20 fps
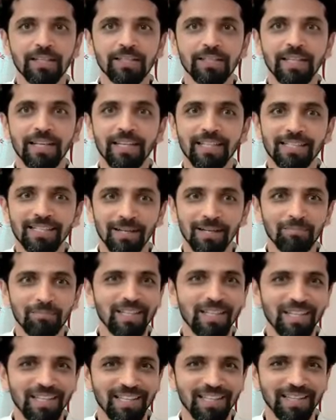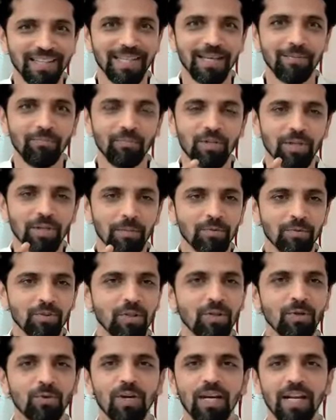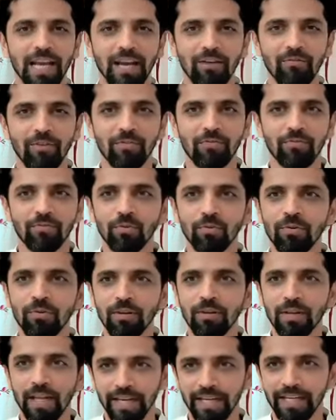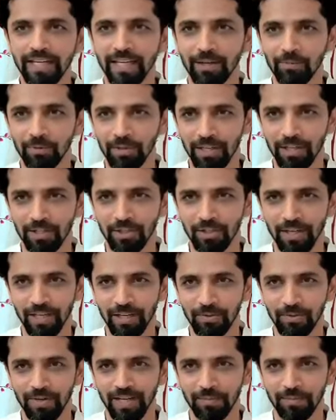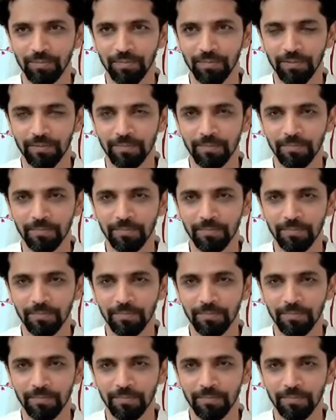there is something in them which absolutely have a full idea what is trying to happen.